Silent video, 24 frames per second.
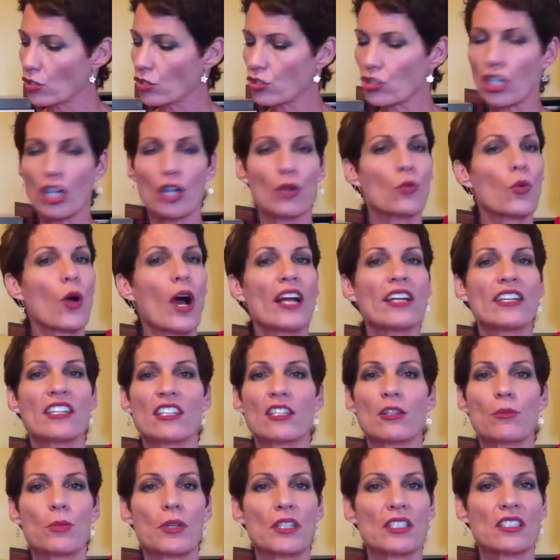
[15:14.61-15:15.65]
start
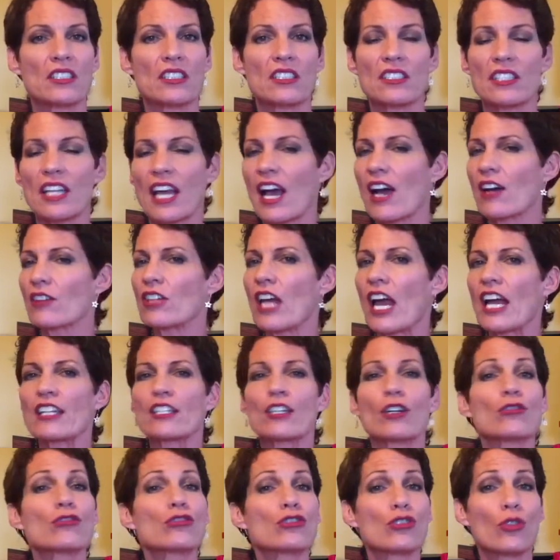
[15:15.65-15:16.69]
winding the business down
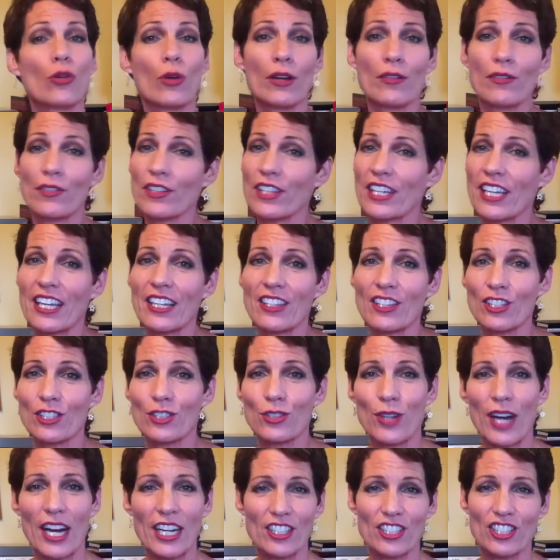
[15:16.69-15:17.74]
and go joyfully in
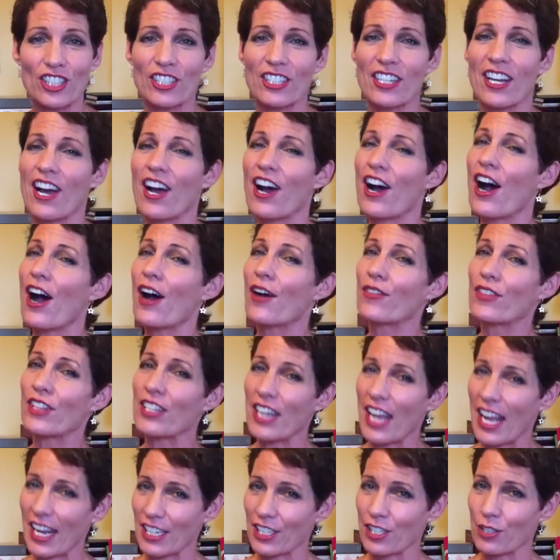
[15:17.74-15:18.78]
the direction of
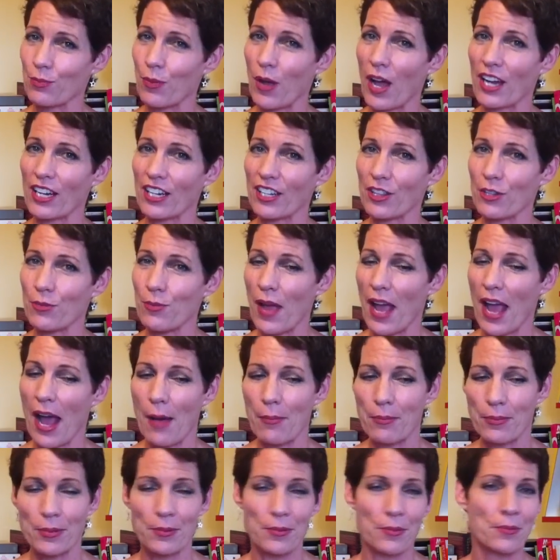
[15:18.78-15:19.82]
the next spot on the
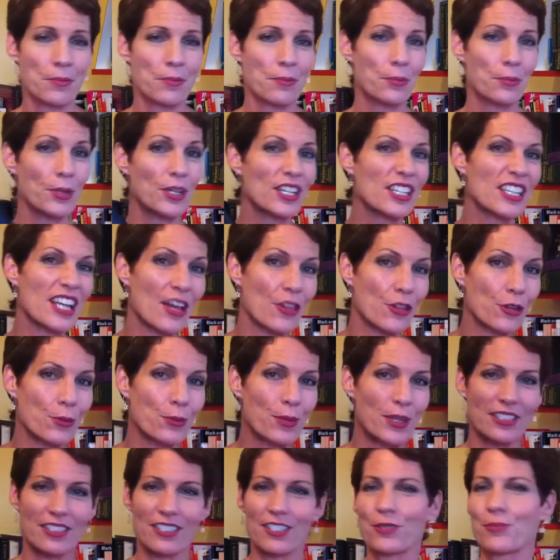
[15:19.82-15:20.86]
map. Put
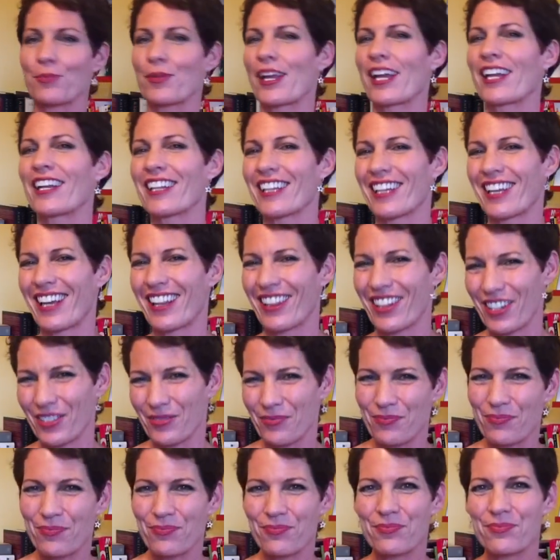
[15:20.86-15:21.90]
another business plan
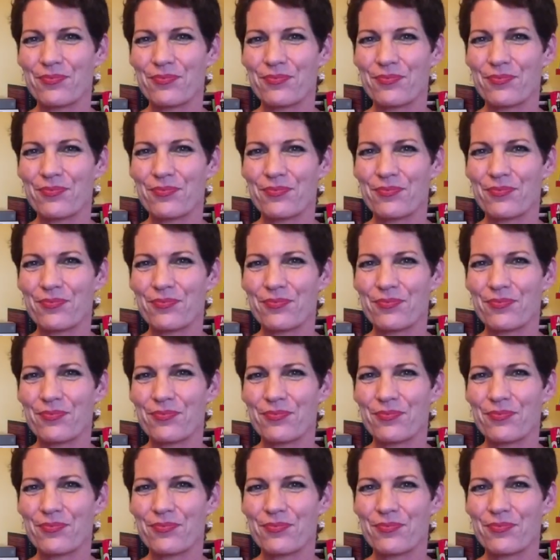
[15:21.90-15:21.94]
together.